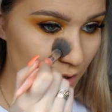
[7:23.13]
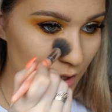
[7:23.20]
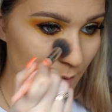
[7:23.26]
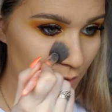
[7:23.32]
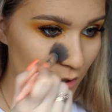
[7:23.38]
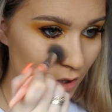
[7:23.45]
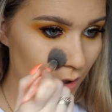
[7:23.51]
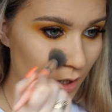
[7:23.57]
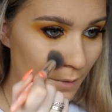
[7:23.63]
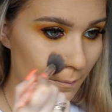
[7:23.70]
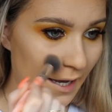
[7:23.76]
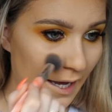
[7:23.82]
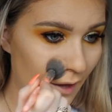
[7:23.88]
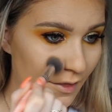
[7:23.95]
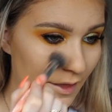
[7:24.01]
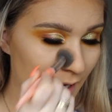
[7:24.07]
So I'm just going to
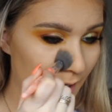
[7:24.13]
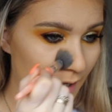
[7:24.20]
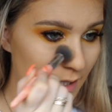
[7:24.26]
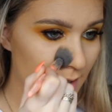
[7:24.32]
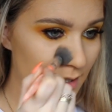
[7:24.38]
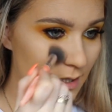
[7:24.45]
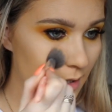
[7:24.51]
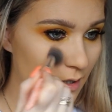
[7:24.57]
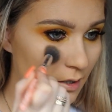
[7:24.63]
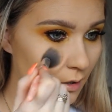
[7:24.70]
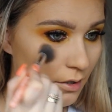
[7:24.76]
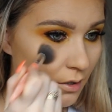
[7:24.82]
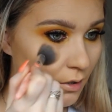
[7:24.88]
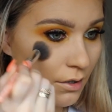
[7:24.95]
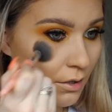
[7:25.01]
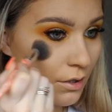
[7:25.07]
pat this
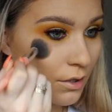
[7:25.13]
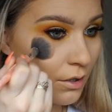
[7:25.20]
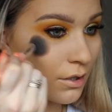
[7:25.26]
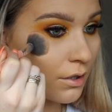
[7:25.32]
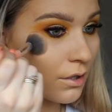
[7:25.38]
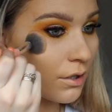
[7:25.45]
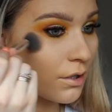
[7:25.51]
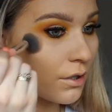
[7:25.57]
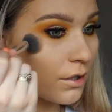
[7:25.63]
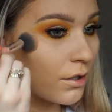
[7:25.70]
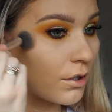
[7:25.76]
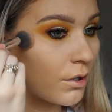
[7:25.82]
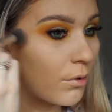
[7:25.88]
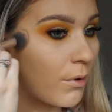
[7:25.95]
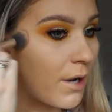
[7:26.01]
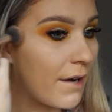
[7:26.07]

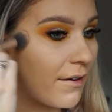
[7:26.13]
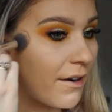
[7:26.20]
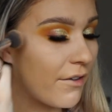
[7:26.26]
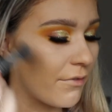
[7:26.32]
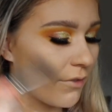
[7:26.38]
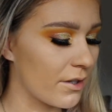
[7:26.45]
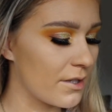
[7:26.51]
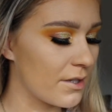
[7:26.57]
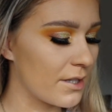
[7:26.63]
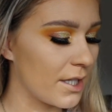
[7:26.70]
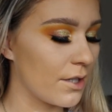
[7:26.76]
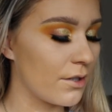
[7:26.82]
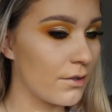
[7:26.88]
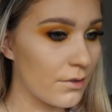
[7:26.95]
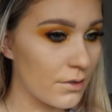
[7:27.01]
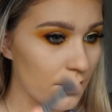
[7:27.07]
where I've
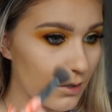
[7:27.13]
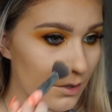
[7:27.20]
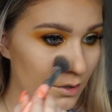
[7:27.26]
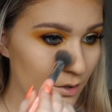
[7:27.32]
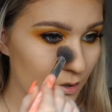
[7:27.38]
concealed.